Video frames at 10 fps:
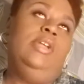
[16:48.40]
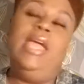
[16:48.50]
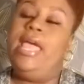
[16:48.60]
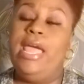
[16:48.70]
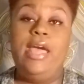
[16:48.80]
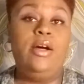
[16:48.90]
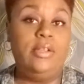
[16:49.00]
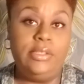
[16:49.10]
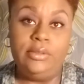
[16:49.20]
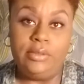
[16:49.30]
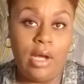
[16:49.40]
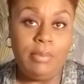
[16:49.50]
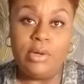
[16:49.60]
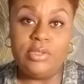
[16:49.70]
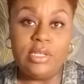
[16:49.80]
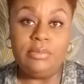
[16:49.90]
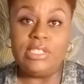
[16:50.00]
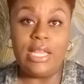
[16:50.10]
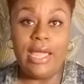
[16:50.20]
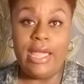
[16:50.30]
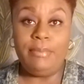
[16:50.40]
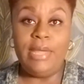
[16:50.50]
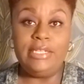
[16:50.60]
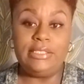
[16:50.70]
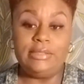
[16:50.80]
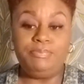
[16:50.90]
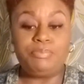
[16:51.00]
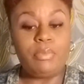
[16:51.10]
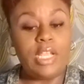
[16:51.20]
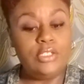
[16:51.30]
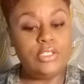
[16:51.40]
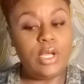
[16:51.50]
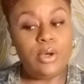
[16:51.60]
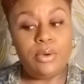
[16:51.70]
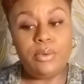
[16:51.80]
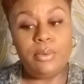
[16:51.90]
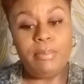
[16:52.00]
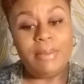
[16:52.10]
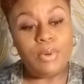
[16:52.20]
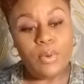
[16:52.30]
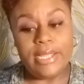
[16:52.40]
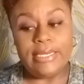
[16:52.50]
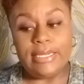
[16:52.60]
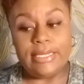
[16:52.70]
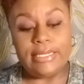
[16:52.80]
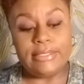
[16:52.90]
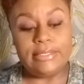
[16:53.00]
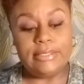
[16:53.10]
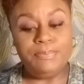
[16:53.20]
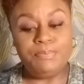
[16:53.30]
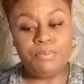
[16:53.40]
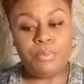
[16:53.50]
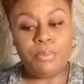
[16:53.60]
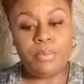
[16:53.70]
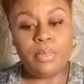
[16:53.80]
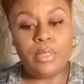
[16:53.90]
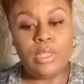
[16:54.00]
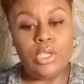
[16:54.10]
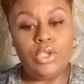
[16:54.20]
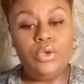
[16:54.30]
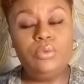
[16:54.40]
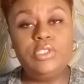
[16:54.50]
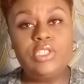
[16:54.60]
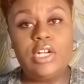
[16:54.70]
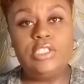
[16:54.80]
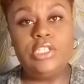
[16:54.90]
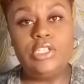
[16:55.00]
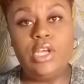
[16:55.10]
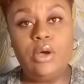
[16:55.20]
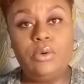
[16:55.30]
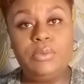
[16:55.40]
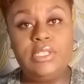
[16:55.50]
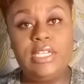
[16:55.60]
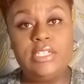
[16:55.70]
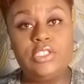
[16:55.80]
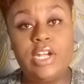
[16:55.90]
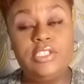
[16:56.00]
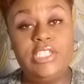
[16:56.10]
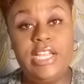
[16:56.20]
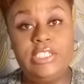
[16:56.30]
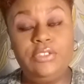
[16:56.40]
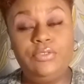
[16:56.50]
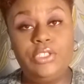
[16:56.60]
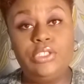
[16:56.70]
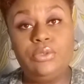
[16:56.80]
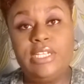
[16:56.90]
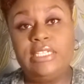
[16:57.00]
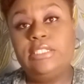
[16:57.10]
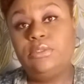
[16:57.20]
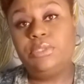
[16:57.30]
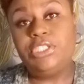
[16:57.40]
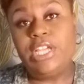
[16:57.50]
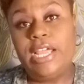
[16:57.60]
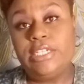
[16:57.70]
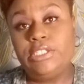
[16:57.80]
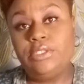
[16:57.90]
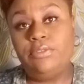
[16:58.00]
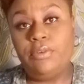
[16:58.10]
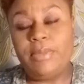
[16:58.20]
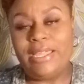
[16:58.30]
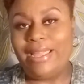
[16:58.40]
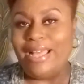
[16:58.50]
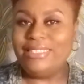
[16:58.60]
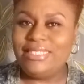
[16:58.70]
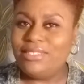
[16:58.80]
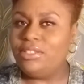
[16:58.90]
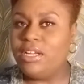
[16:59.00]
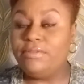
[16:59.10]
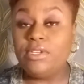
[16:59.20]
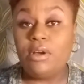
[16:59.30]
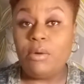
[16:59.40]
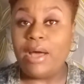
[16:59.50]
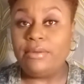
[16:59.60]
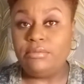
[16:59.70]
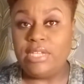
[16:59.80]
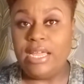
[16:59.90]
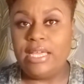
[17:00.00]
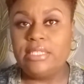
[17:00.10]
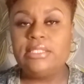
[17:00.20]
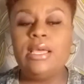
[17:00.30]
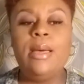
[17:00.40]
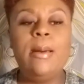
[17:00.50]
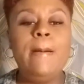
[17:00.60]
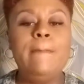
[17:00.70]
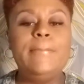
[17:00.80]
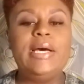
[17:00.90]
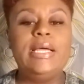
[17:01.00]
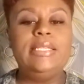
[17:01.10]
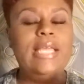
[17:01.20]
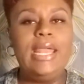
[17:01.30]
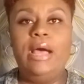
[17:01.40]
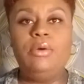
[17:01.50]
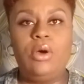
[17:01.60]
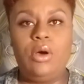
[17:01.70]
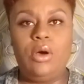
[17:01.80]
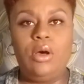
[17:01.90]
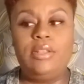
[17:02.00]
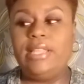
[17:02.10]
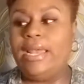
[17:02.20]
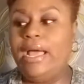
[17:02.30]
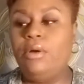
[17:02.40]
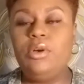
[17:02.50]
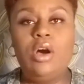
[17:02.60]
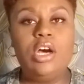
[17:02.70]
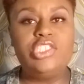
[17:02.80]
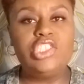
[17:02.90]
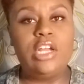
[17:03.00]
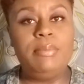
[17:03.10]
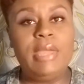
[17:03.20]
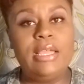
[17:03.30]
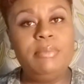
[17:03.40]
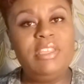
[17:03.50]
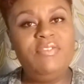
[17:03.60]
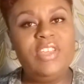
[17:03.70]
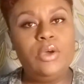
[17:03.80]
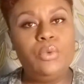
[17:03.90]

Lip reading: hell, almost up until I had Mason. So my point is, you will start to know when things start changing for you. And this is what changed for me. I still love to go out and dance, but that alcohol started making me feel